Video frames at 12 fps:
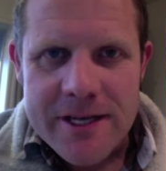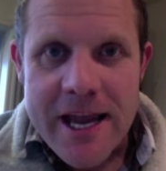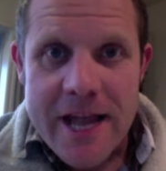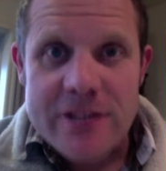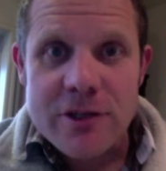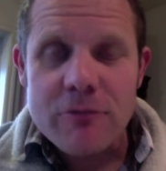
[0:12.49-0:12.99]

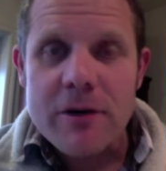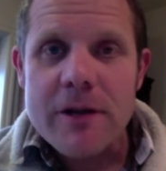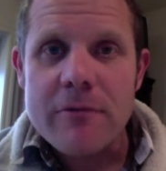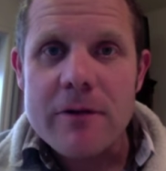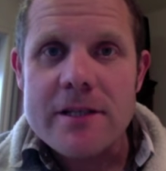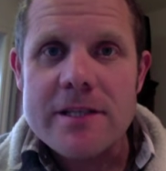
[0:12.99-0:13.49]
It's a really,
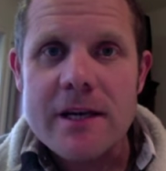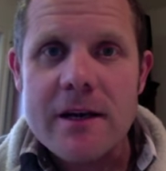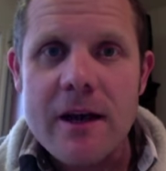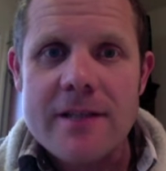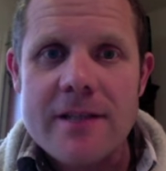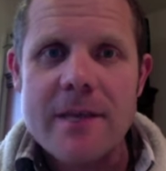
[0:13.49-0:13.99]
really sick
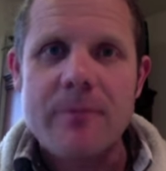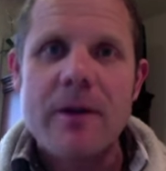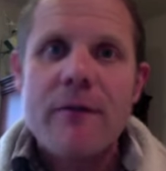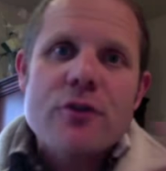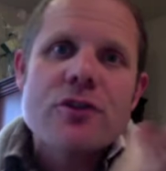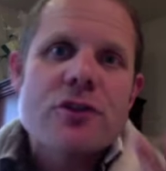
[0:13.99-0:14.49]
concept. And if
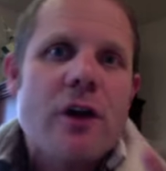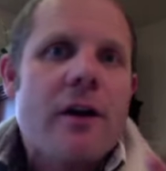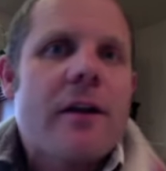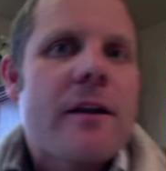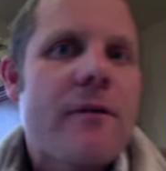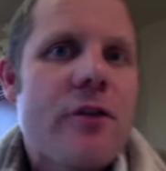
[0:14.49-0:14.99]
you start
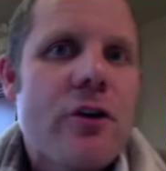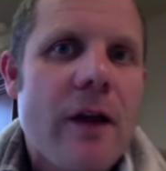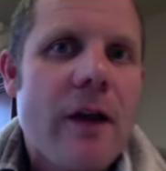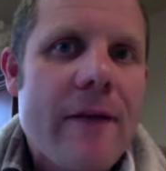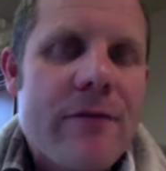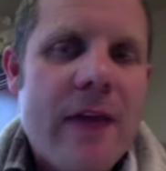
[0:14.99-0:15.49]
living your
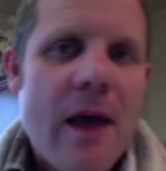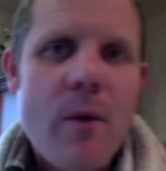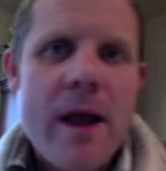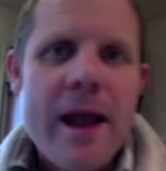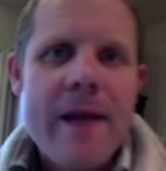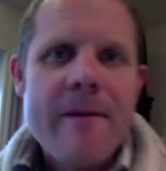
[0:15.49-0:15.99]
life that
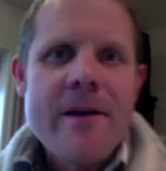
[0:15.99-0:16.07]
way,